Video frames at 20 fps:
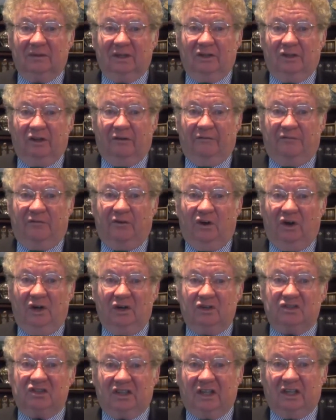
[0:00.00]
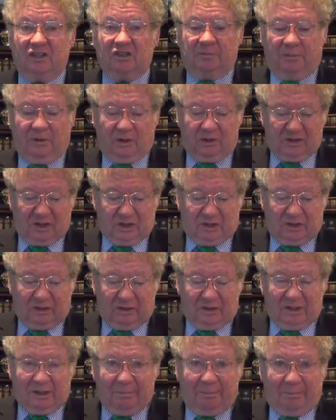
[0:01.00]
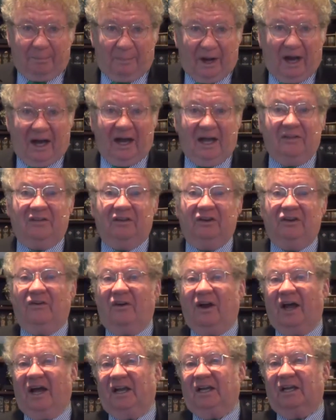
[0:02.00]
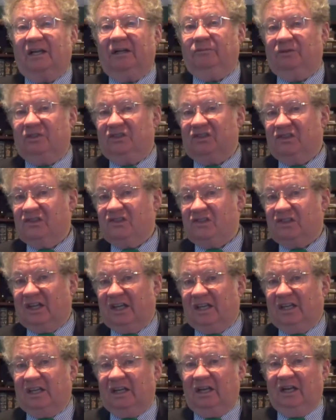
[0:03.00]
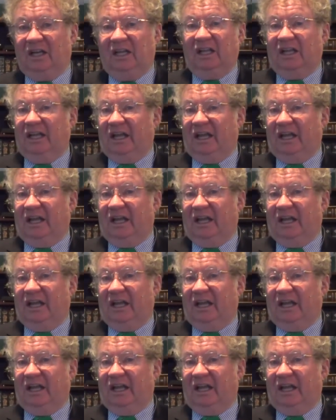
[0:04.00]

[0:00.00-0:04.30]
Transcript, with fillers: The first gets persecuted by the dragon, which is Satan,